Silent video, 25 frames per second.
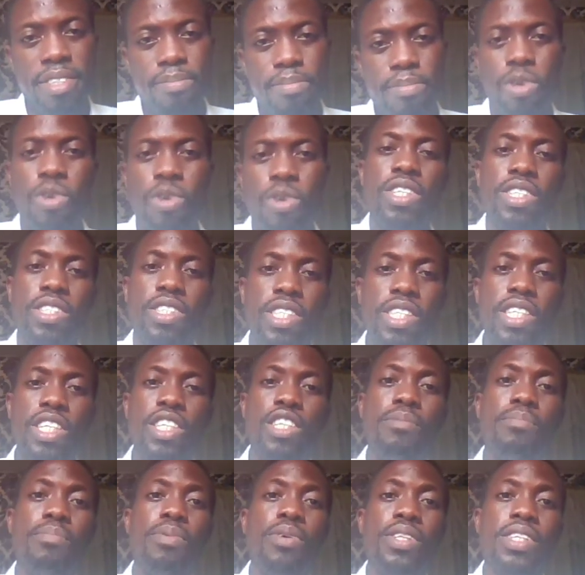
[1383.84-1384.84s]
Because they still
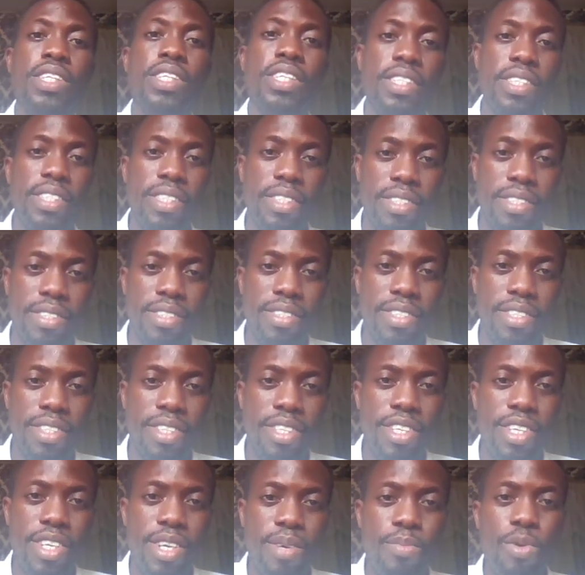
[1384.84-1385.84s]
need the body,
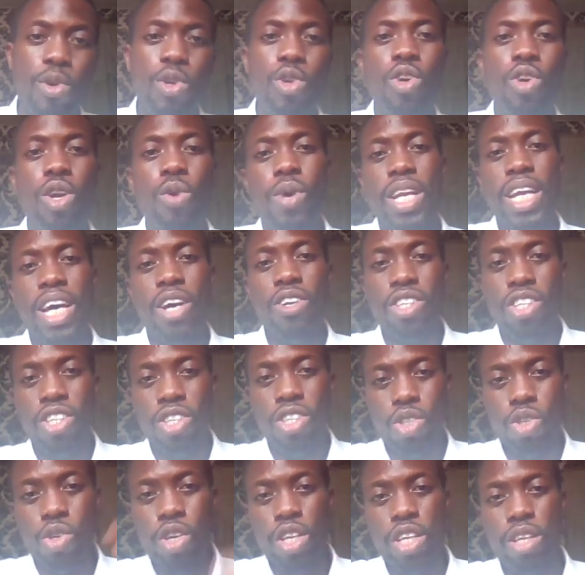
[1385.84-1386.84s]
but you will now
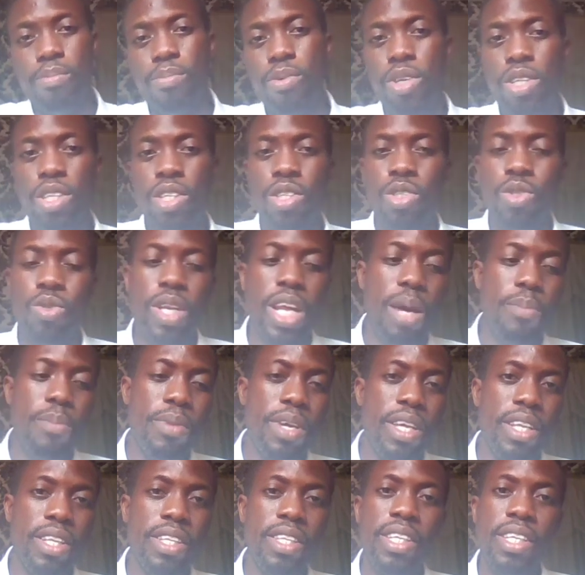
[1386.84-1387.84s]
destroy the body. So that
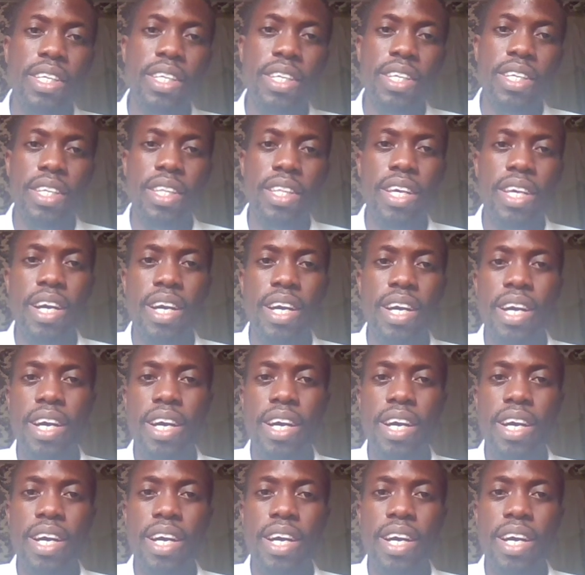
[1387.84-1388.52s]
means the